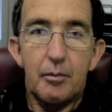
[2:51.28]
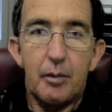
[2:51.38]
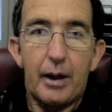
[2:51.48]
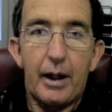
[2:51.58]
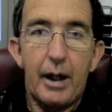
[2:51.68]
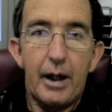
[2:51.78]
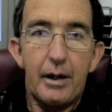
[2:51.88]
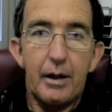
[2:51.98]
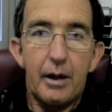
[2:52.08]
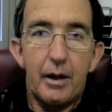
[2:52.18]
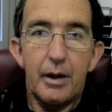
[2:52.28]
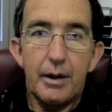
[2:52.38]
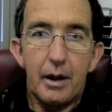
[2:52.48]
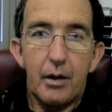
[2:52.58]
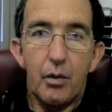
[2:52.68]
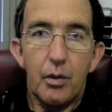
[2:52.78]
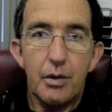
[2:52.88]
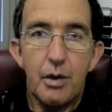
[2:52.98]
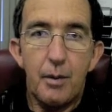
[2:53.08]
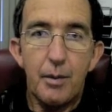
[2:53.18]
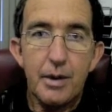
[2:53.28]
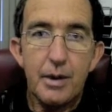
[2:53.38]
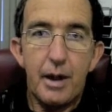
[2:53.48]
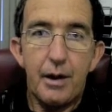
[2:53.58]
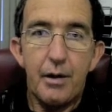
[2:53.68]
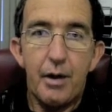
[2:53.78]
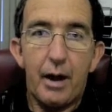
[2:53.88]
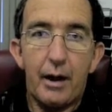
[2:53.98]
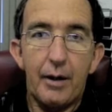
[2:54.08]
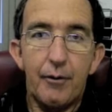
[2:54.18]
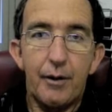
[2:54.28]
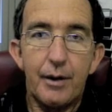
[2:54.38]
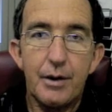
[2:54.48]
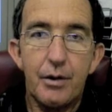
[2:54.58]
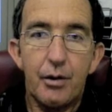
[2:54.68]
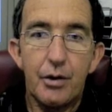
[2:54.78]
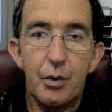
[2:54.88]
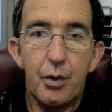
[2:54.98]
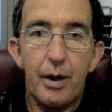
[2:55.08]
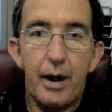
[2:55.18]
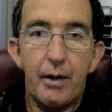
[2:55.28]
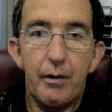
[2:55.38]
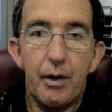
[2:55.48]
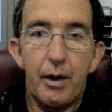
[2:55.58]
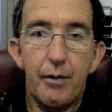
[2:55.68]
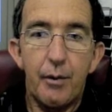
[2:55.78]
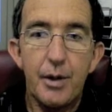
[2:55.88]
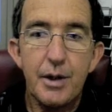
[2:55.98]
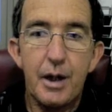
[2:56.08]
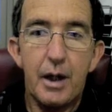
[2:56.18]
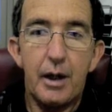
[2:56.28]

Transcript: Again, this can cause dramas down the track if it's not sorted out right from the start.